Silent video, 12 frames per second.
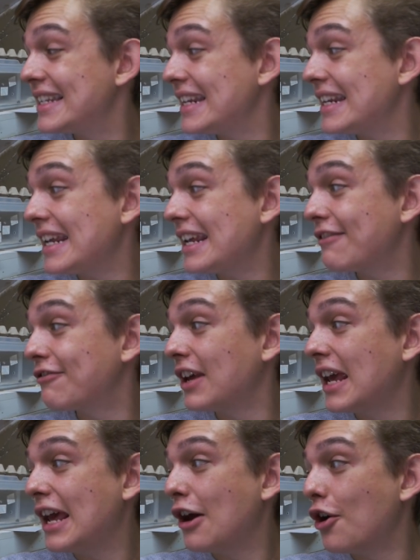see if
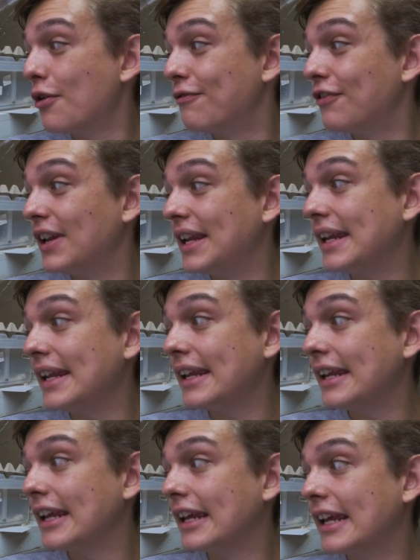
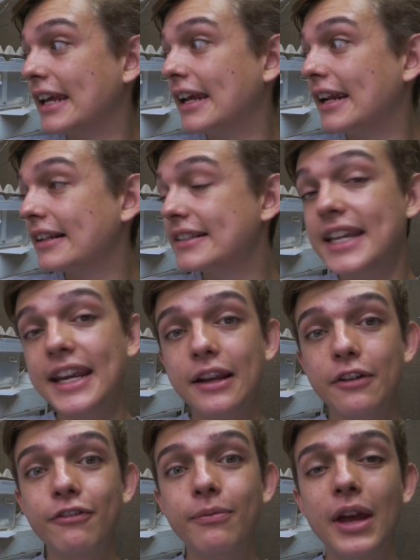hopefully it'll take
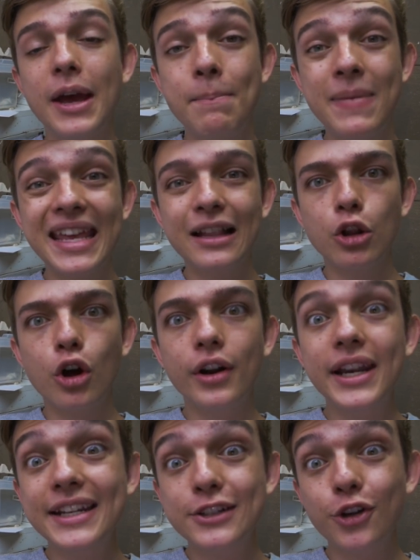a meal
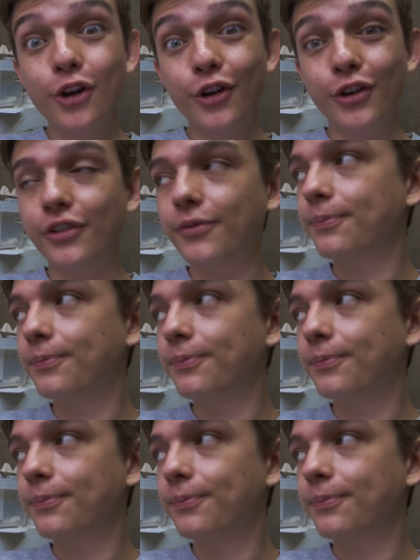on its own.